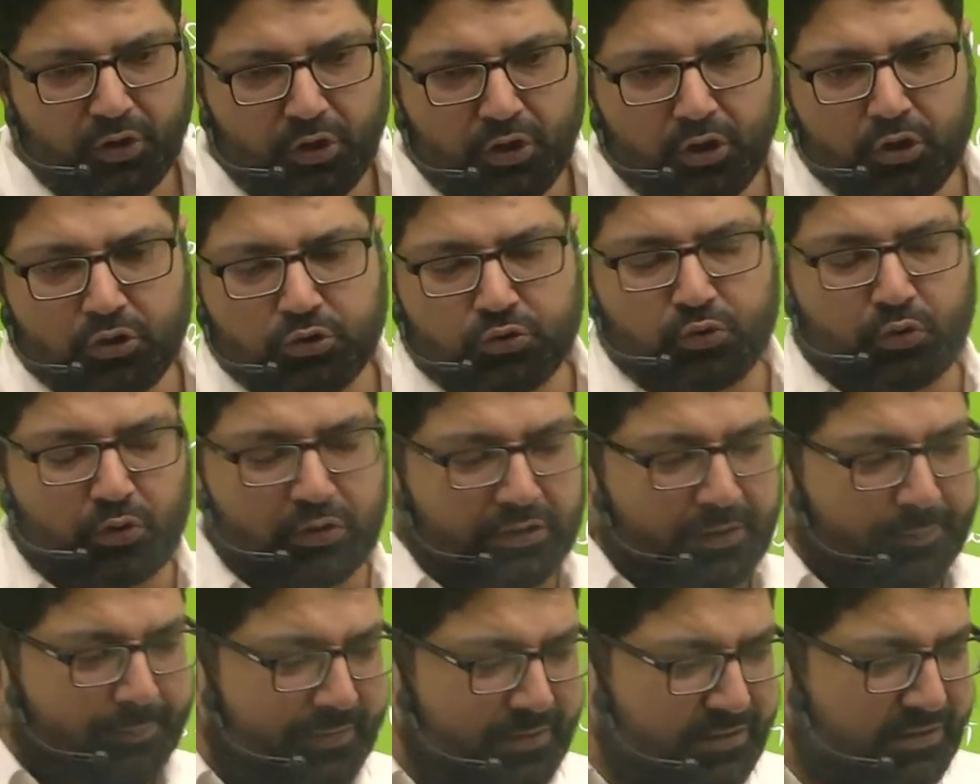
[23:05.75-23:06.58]
So on the
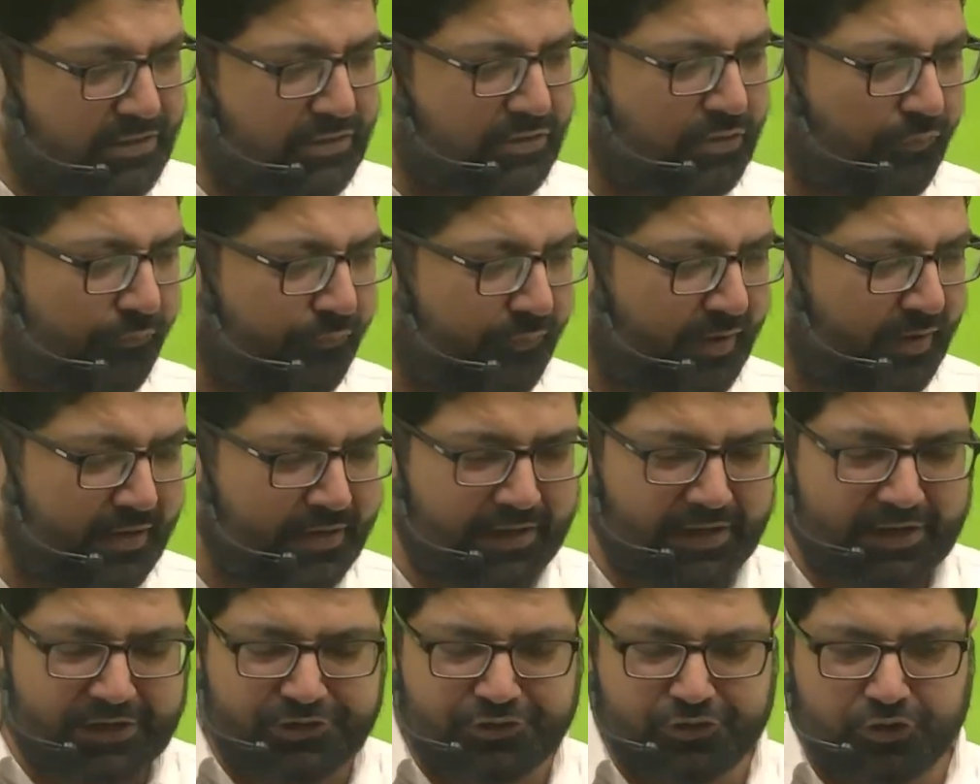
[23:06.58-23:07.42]
basis of
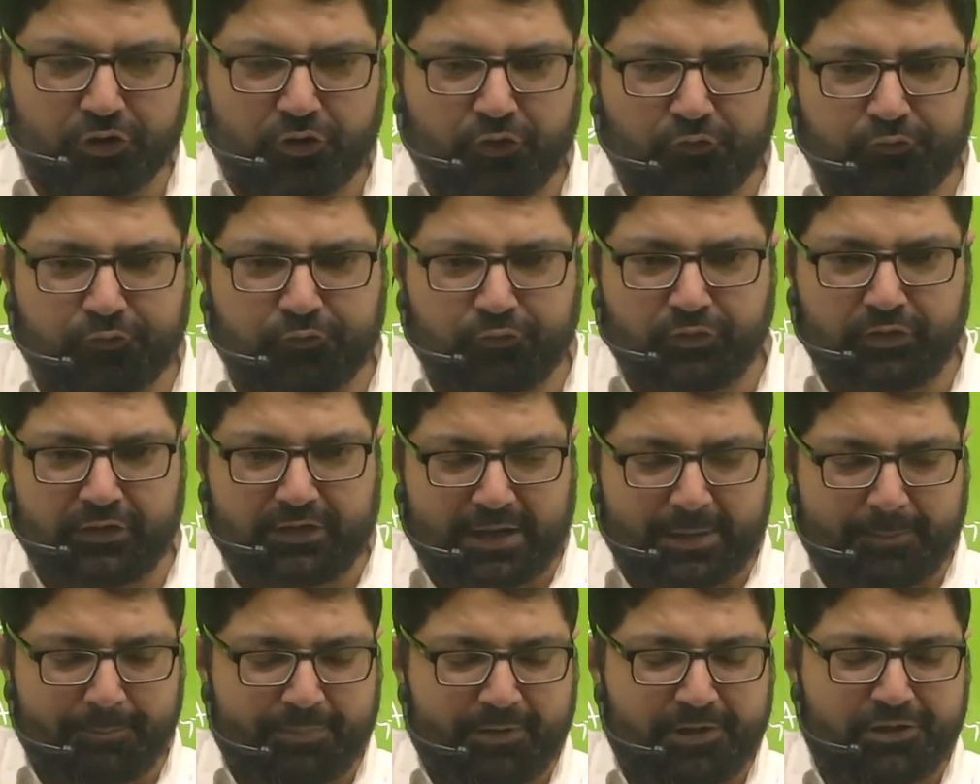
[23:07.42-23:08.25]
nature of
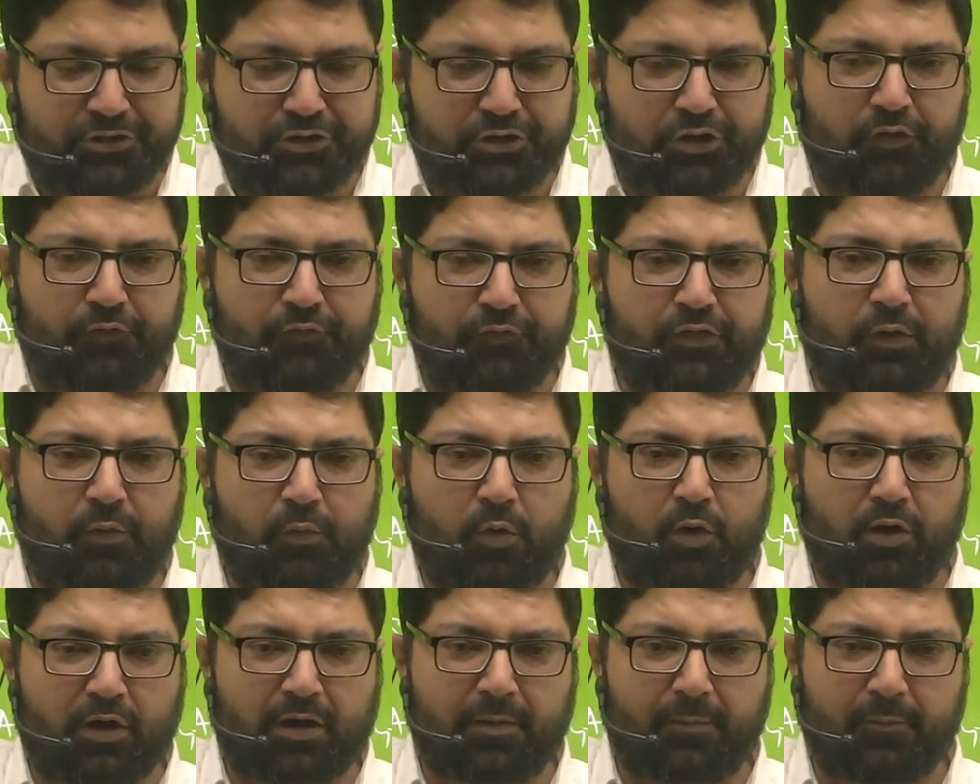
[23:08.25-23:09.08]
temperature of the
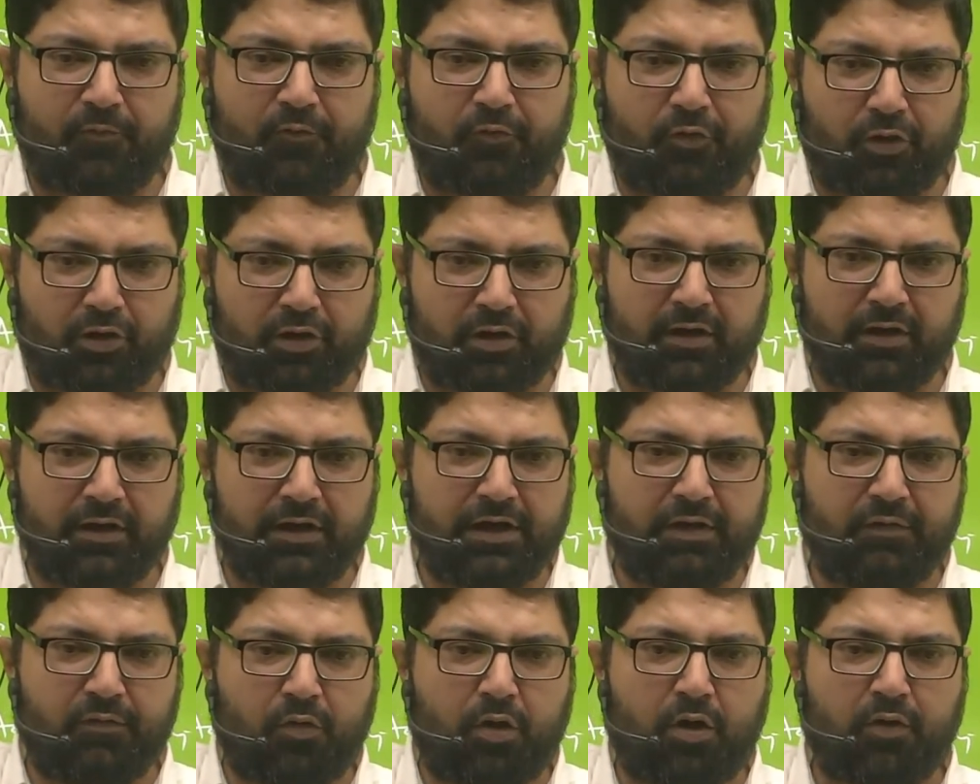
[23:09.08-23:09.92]
water
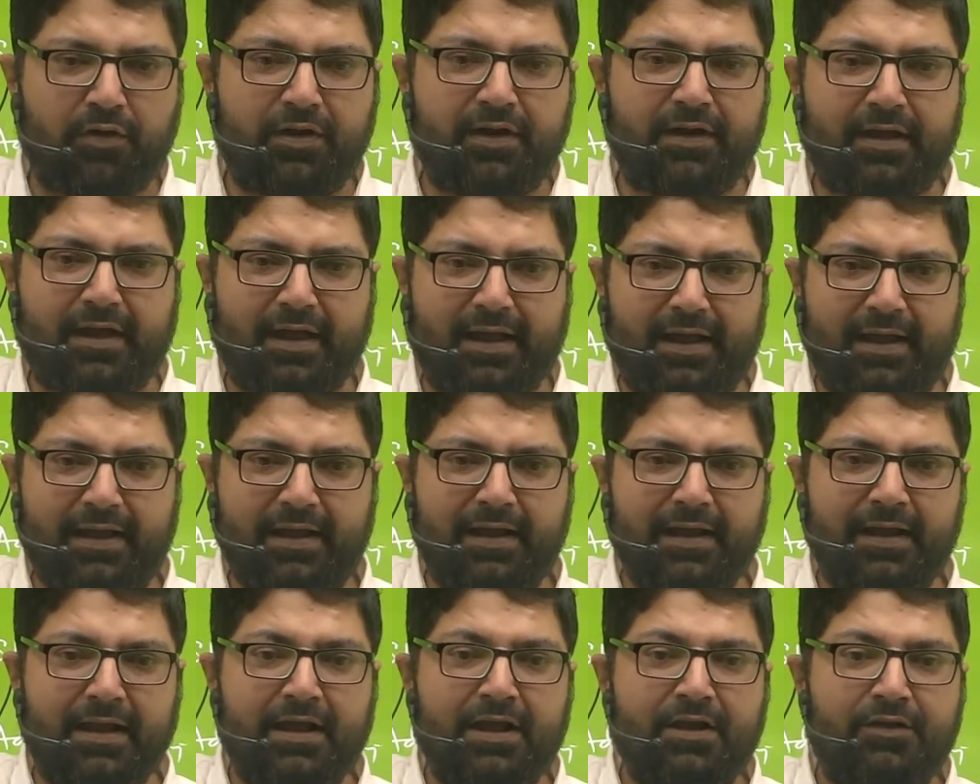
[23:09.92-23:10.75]
involved in current
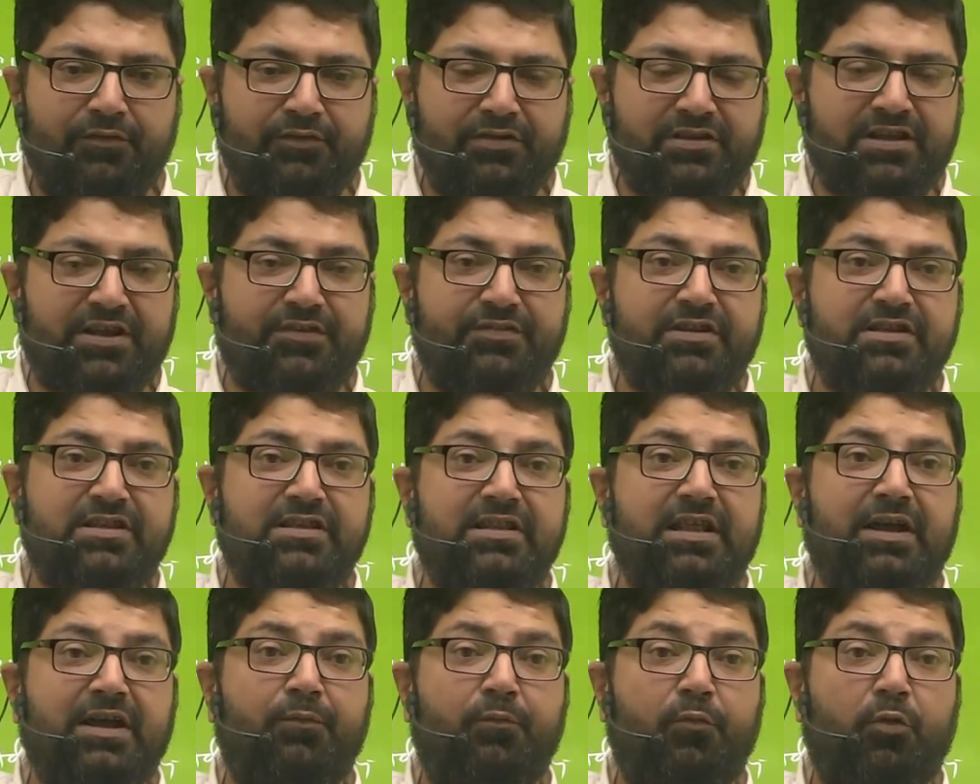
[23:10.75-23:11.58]
vis-a-vis the
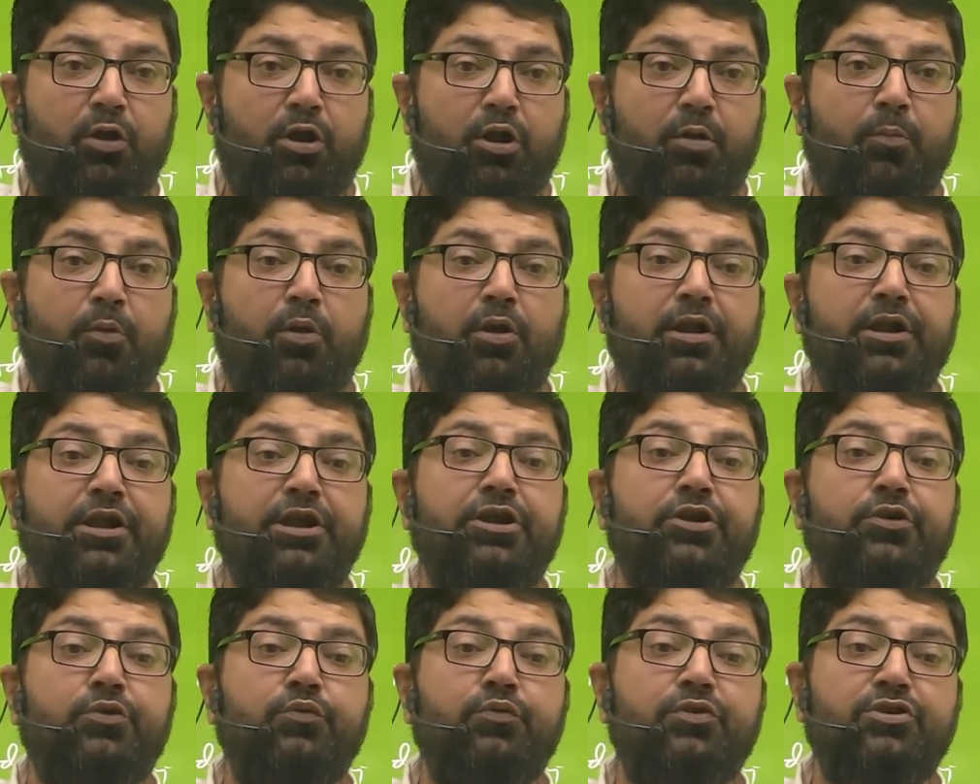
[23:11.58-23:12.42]
water body into
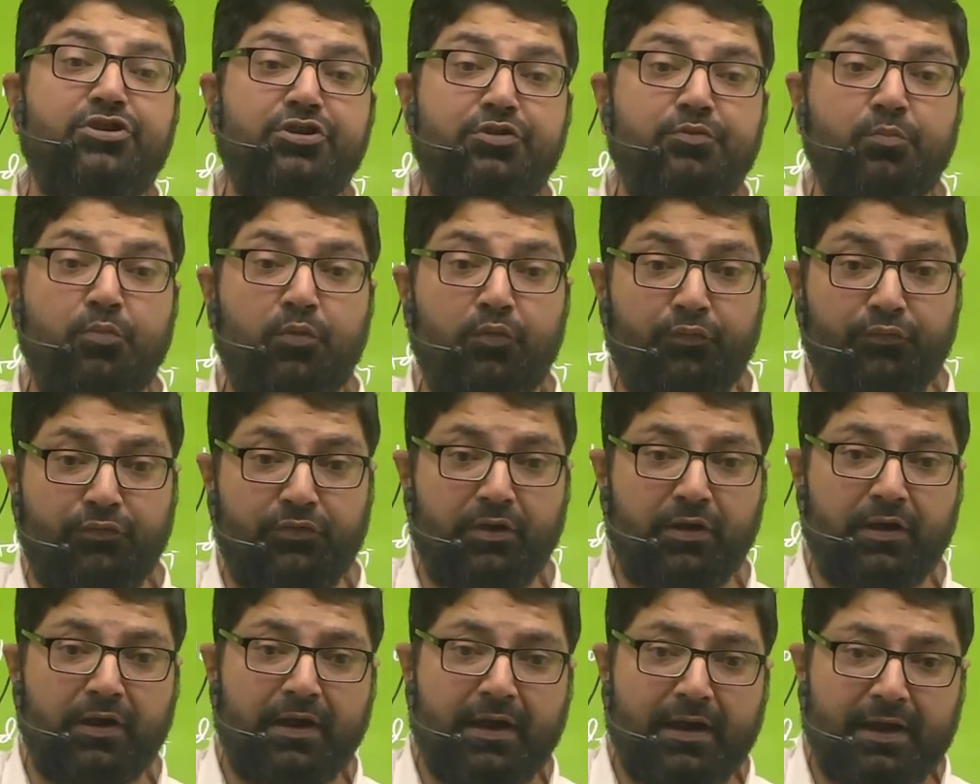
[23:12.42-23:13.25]
which it moves,
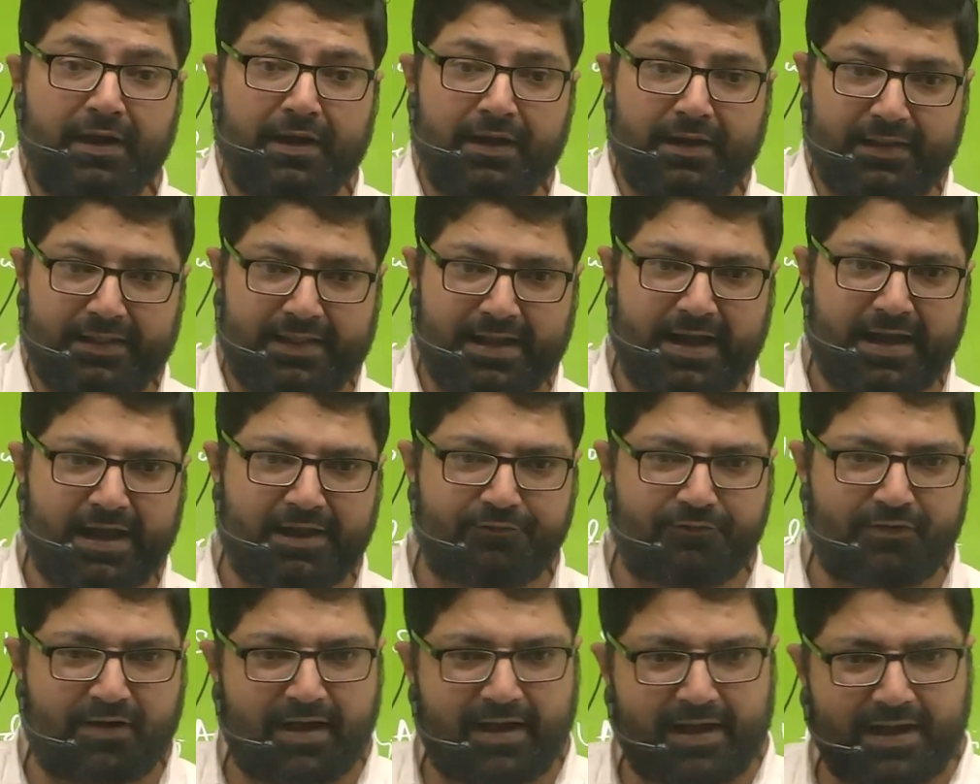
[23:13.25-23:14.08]
they are
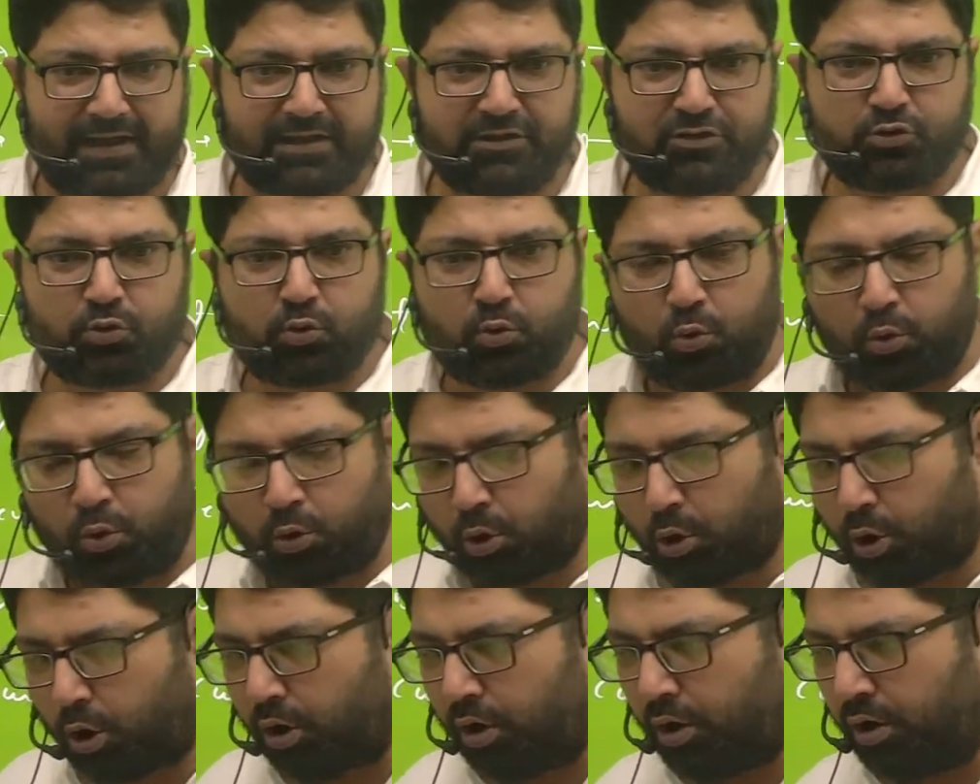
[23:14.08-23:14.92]
defined as cold
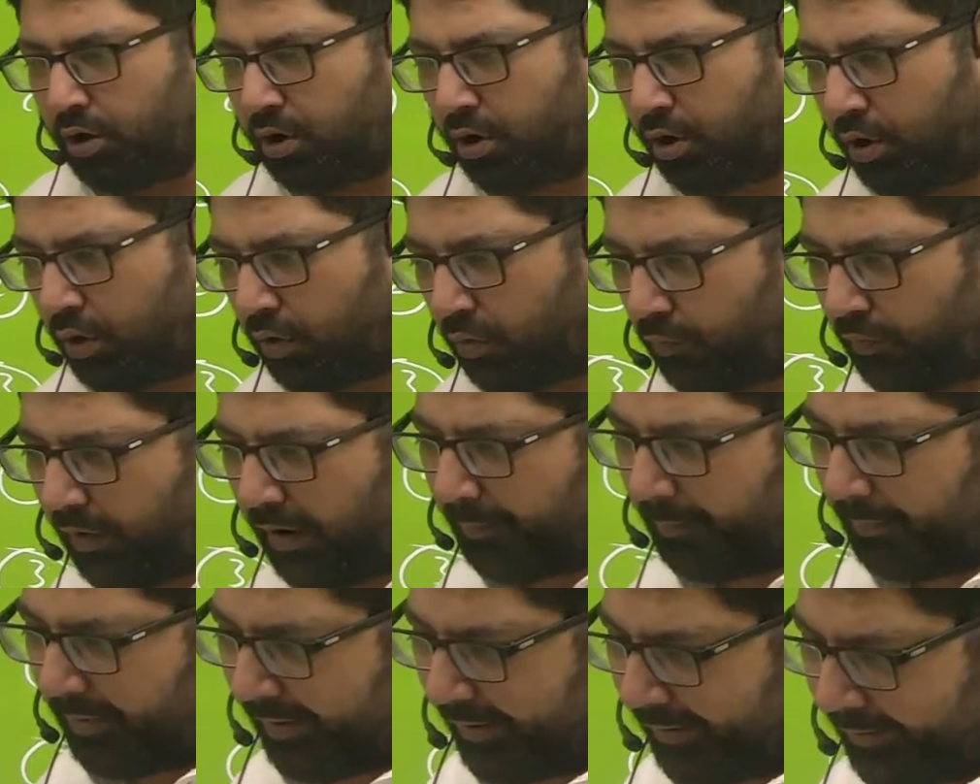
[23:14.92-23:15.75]
or warm
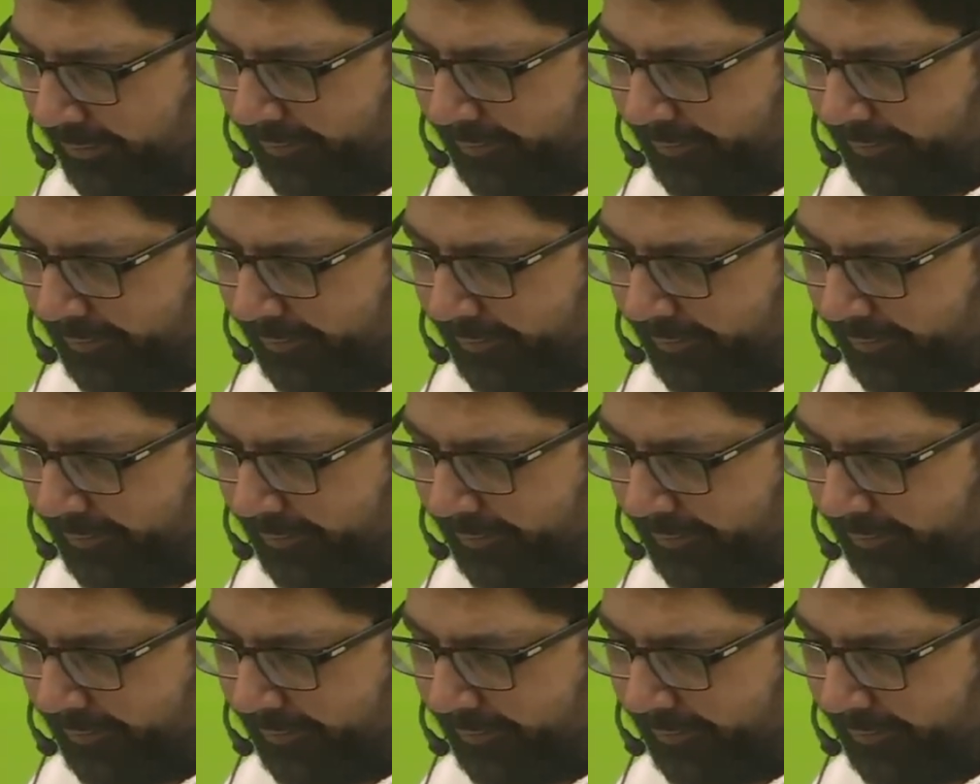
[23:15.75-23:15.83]
current.